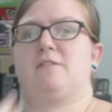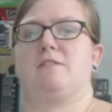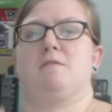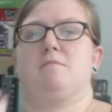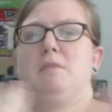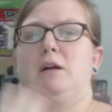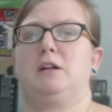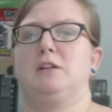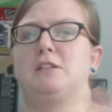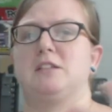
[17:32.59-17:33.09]

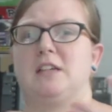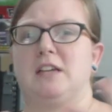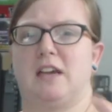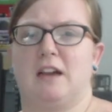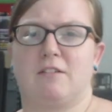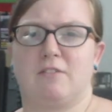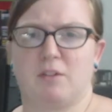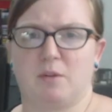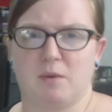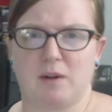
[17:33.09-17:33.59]
from melting
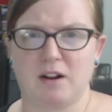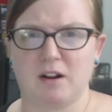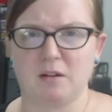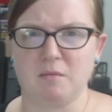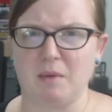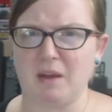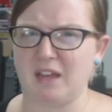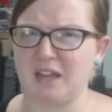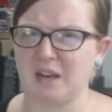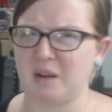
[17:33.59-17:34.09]
everywhere
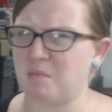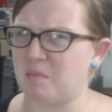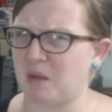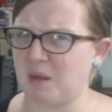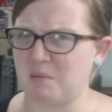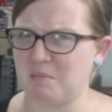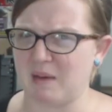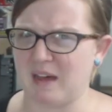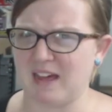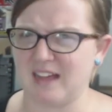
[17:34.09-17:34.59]
and making a
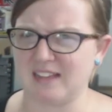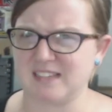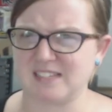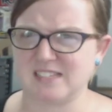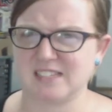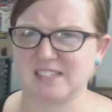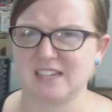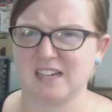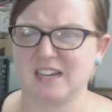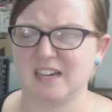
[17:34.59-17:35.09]
big
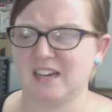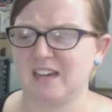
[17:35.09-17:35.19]
mess.